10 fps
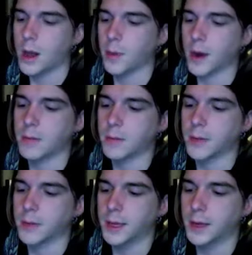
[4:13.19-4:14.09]

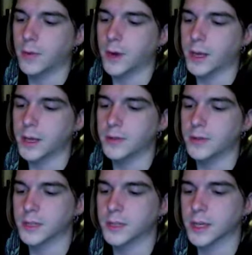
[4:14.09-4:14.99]
probably want to
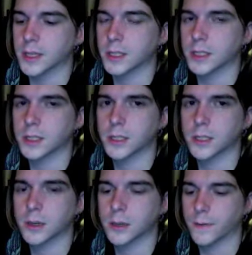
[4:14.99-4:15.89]
use
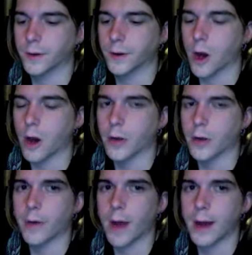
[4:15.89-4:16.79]
this for
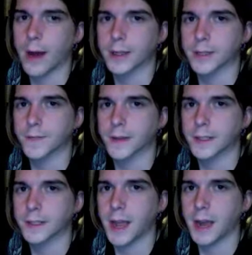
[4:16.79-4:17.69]
autoerotic
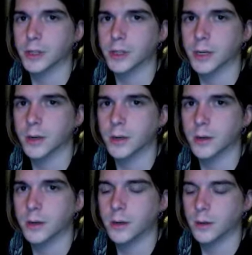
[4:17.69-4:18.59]
asphyxiation,
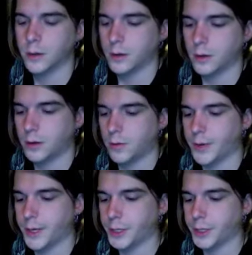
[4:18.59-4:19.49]

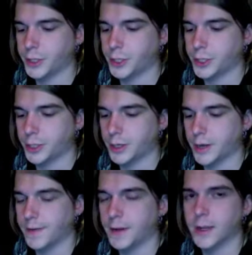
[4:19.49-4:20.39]
which,
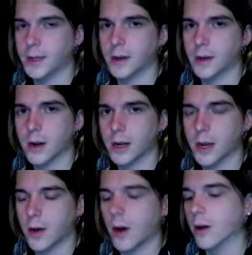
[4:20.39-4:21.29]
if you didn't already
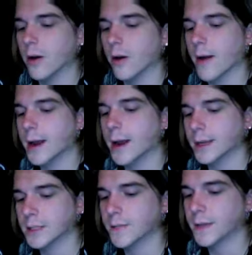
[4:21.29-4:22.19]
know, autoerotic
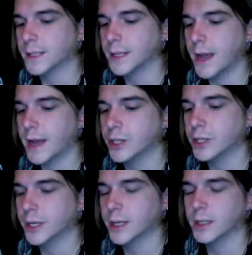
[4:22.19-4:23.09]

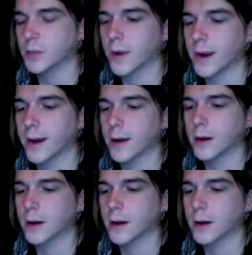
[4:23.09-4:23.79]
asphyxiation is where